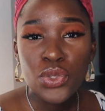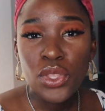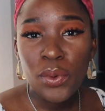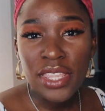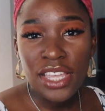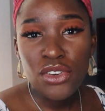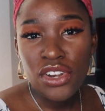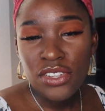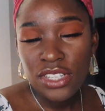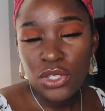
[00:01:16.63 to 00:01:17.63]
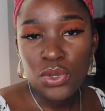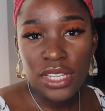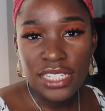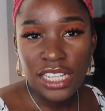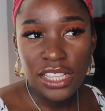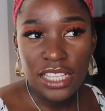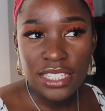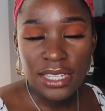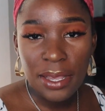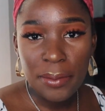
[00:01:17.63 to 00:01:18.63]
So the way they introduced us to Adele
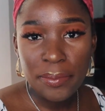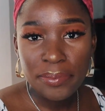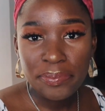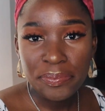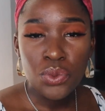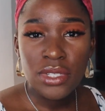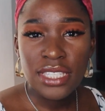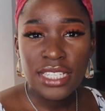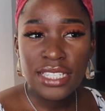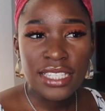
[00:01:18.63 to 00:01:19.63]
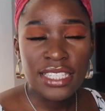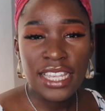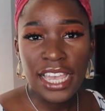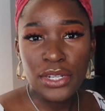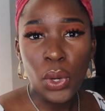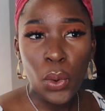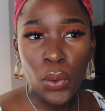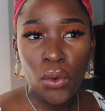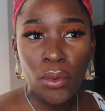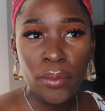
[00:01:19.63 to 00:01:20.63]
is she was this
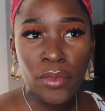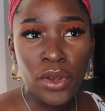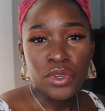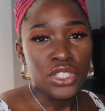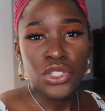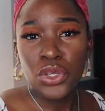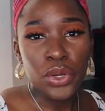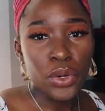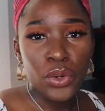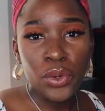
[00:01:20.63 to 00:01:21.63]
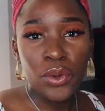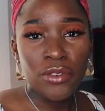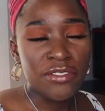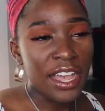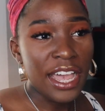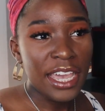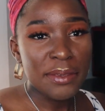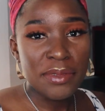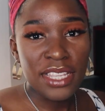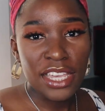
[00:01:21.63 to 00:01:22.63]
stay-at-home rich girl
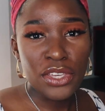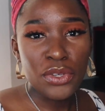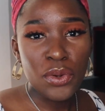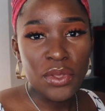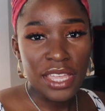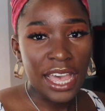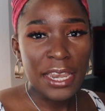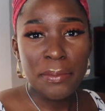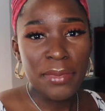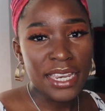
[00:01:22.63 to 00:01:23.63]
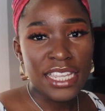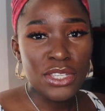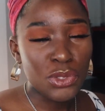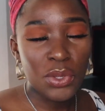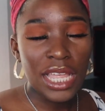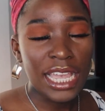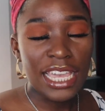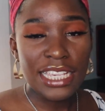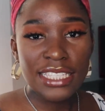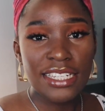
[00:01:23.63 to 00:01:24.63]
vibes, like, you know, they had money, so like I
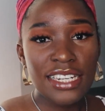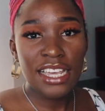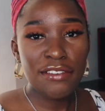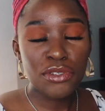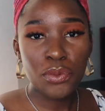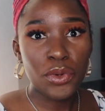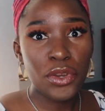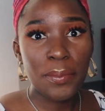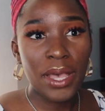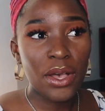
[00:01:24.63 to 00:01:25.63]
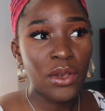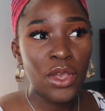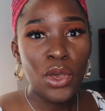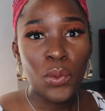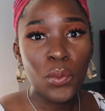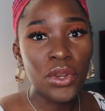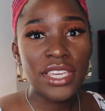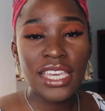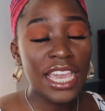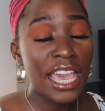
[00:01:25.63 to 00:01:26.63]
guess they didn't have to worry about
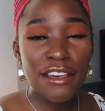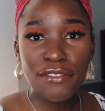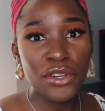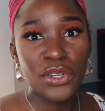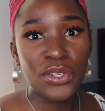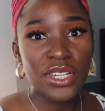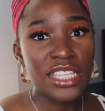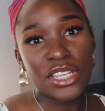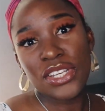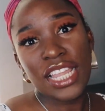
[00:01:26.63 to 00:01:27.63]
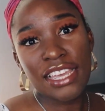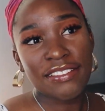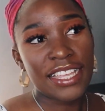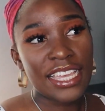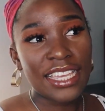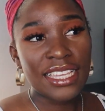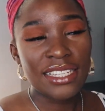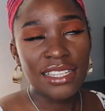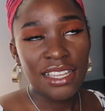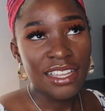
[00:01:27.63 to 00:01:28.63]
working ever in their life. Like,
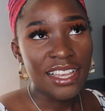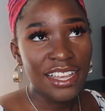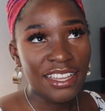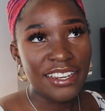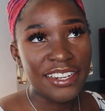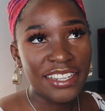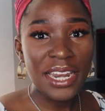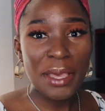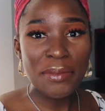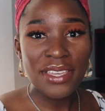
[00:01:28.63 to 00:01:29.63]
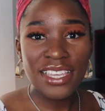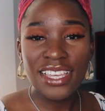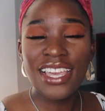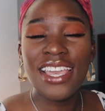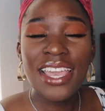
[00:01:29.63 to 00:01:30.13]
God, why not me?